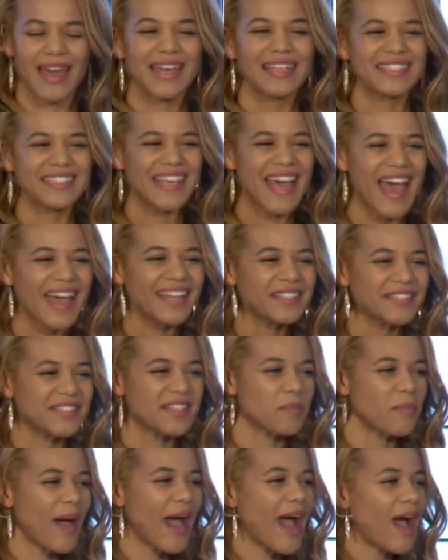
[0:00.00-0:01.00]
10 to
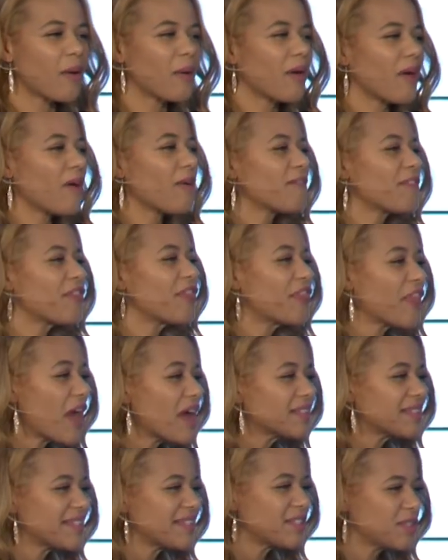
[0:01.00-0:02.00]
the power of
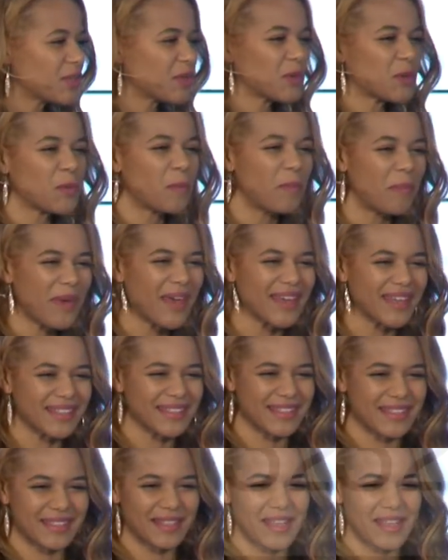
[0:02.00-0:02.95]
32 bits.